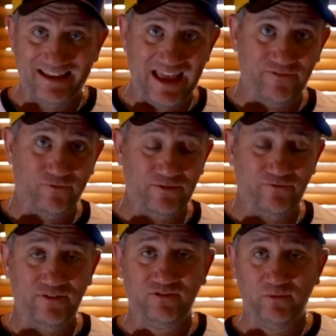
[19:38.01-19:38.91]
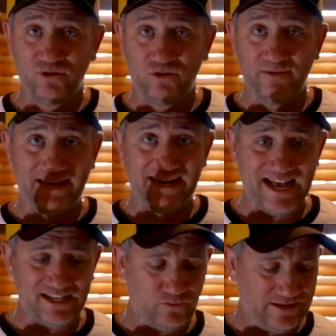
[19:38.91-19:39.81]
F-150, we talked about it
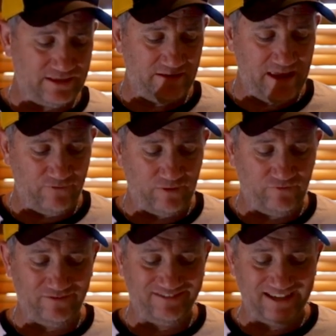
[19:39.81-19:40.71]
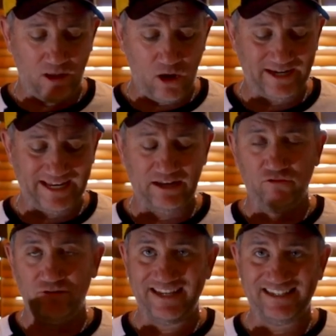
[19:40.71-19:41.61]
last week, the F-150 Lightning,
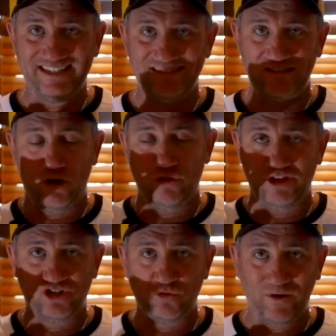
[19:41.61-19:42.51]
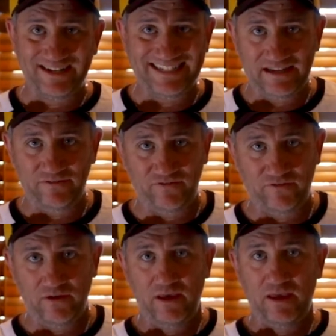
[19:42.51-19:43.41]
the release is on the 20th
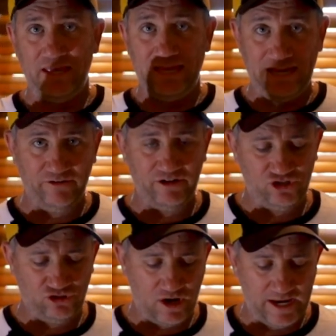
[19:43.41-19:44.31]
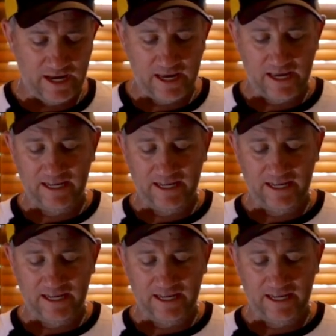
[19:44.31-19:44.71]
here in Australia.